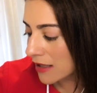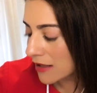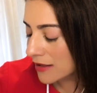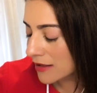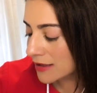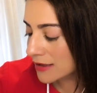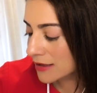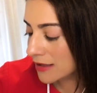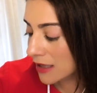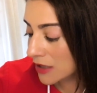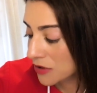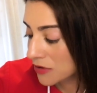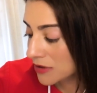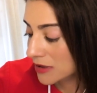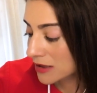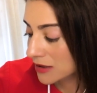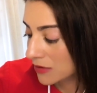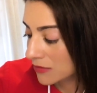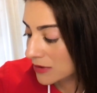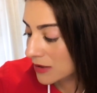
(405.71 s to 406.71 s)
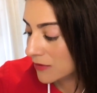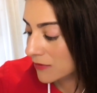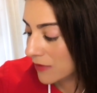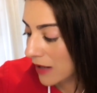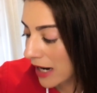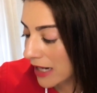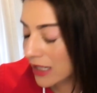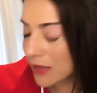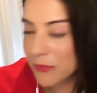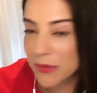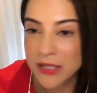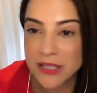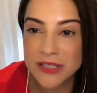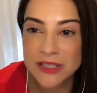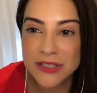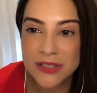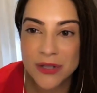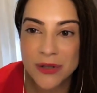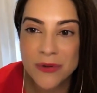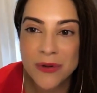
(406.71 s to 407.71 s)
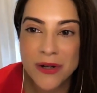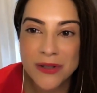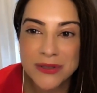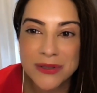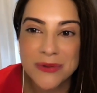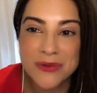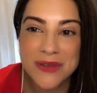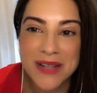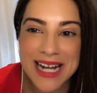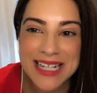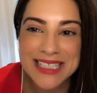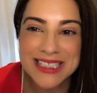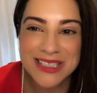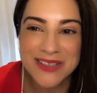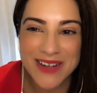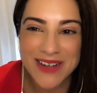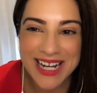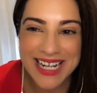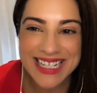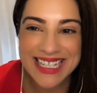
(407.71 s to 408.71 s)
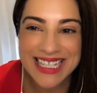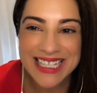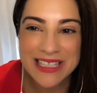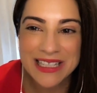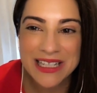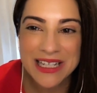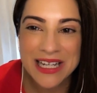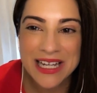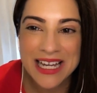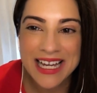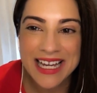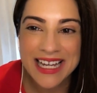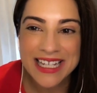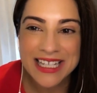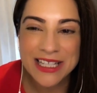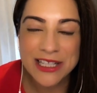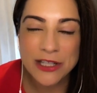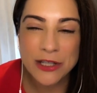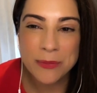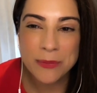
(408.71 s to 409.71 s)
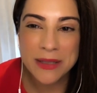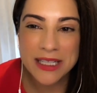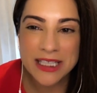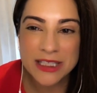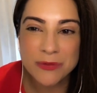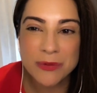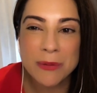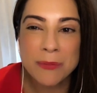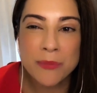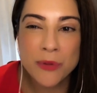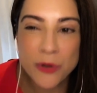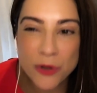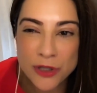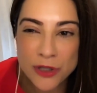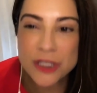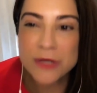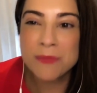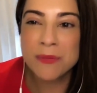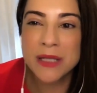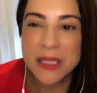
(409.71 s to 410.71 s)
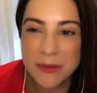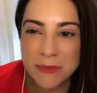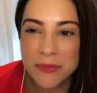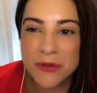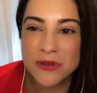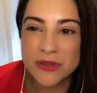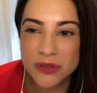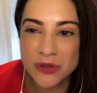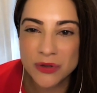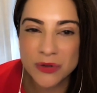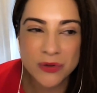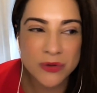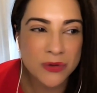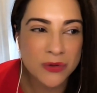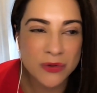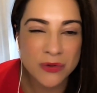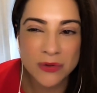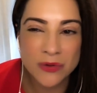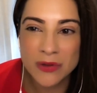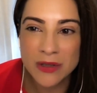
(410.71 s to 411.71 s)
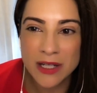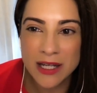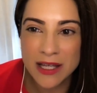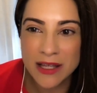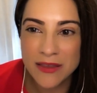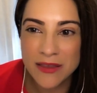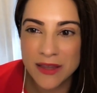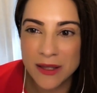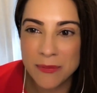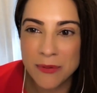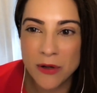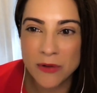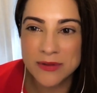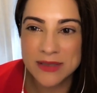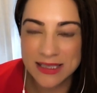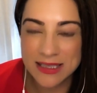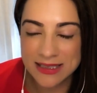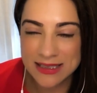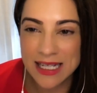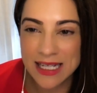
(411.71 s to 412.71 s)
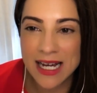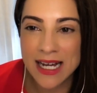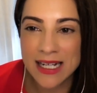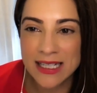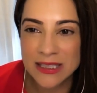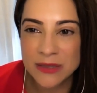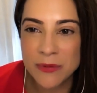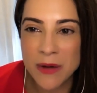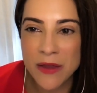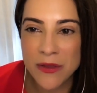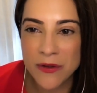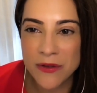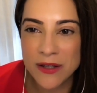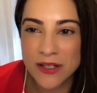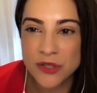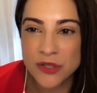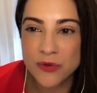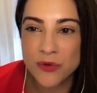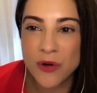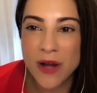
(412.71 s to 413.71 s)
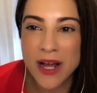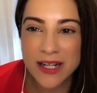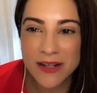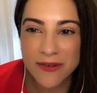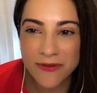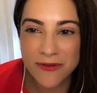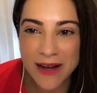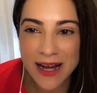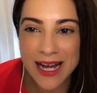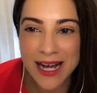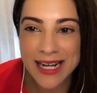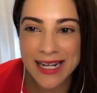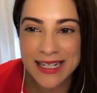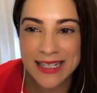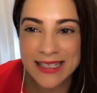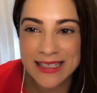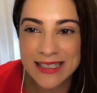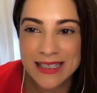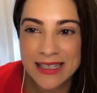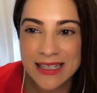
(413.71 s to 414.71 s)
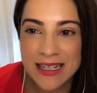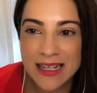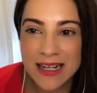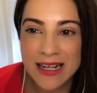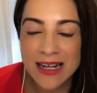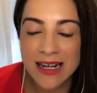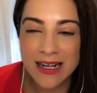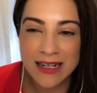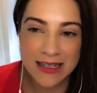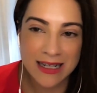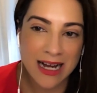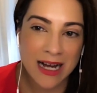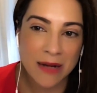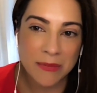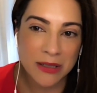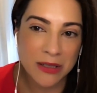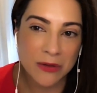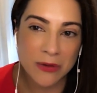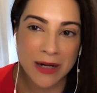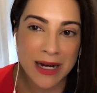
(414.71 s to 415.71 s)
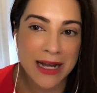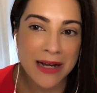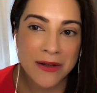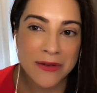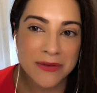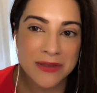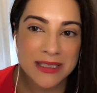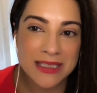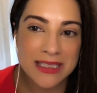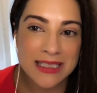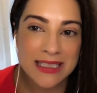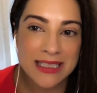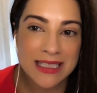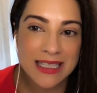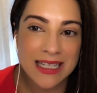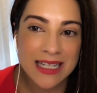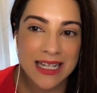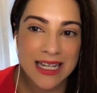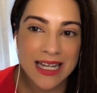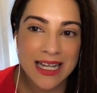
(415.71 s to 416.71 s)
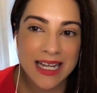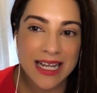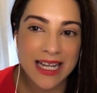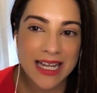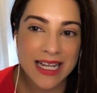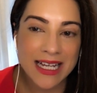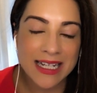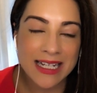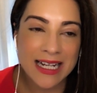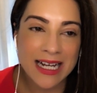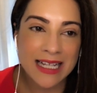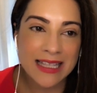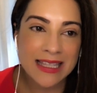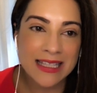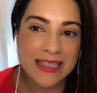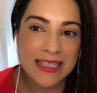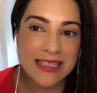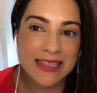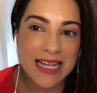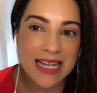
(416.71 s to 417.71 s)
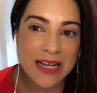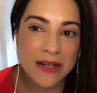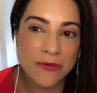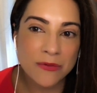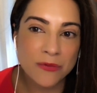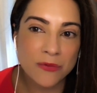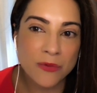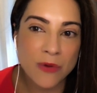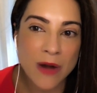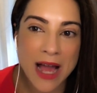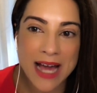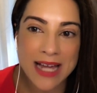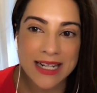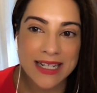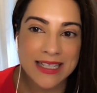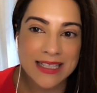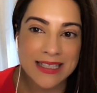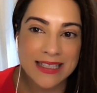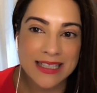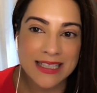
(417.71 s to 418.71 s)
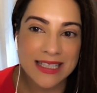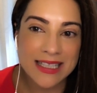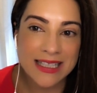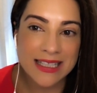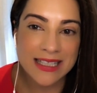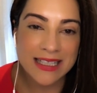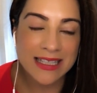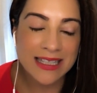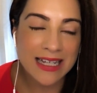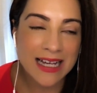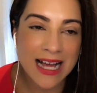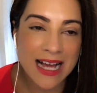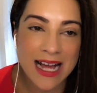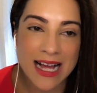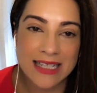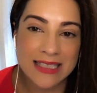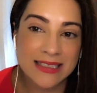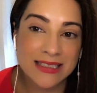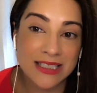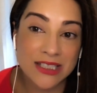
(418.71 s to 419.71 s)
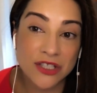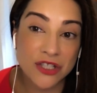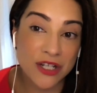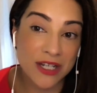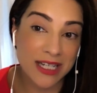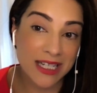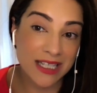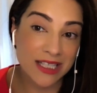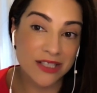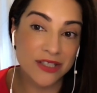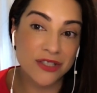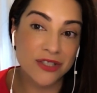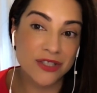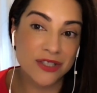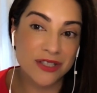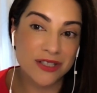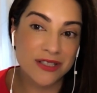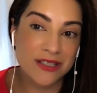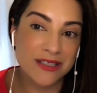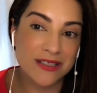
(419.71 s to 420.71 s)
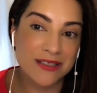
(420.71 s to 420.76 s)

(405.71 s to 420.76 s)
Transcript: this country is so divided, but it's so also not divided, you know, because we push people to the opposing sides rather than try to find a common ground. And I think that that radically has to change.